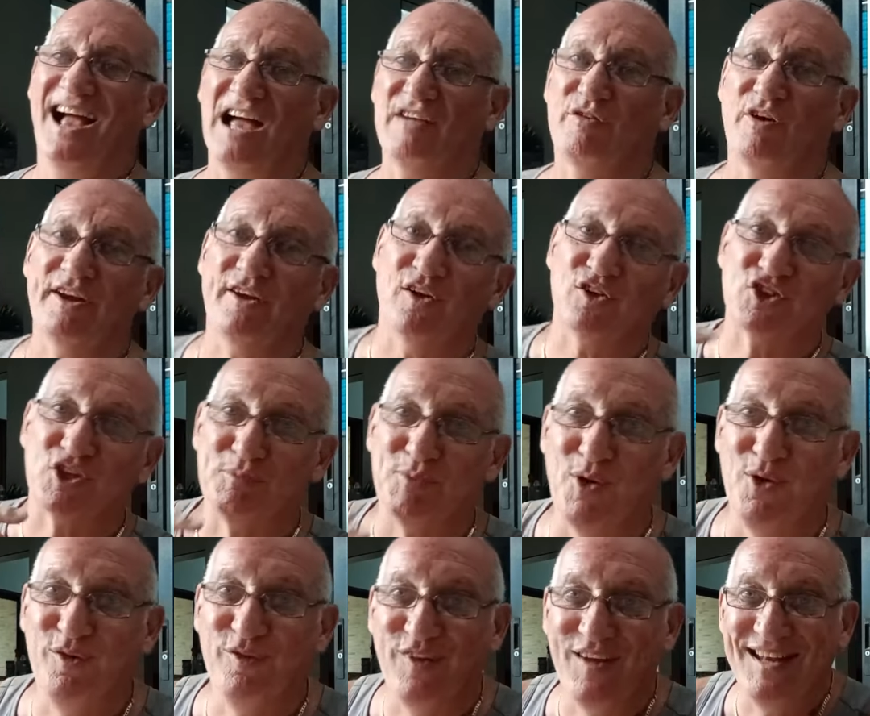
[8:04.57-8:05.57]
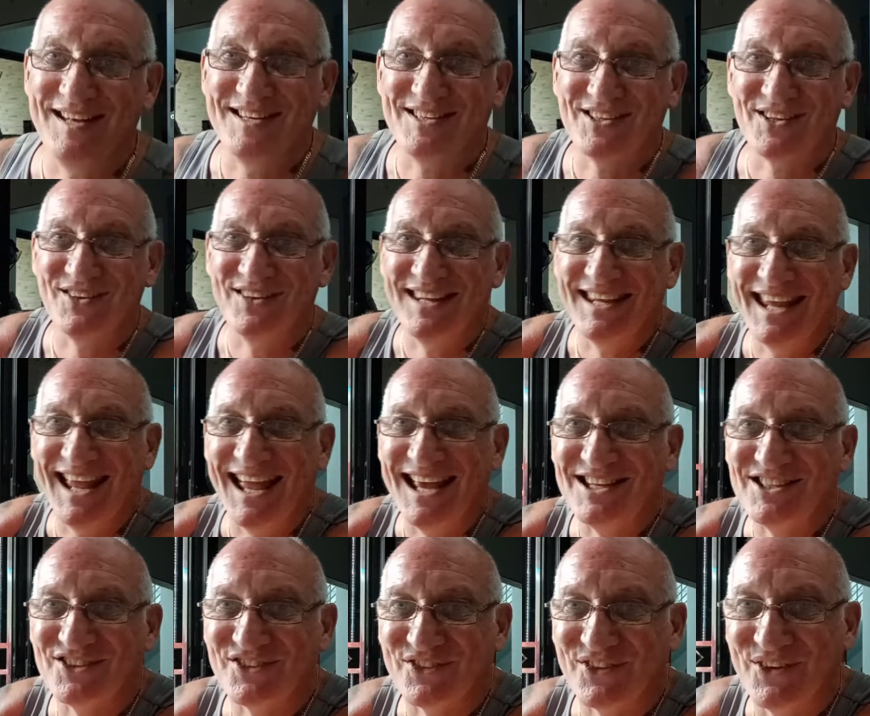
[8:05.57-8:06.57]
Have I got to move into the
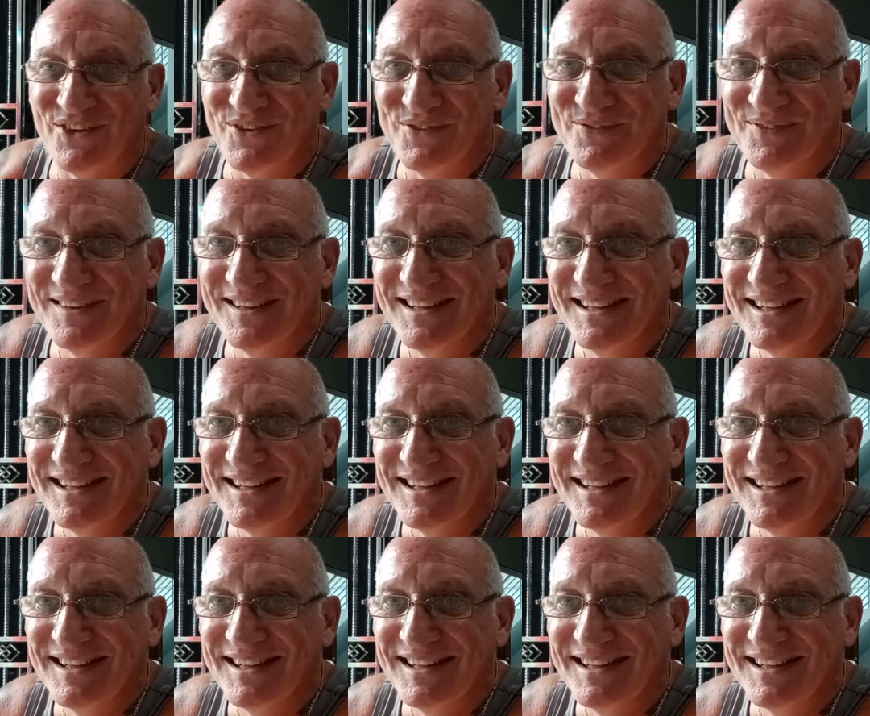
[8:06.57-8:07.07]
guest room?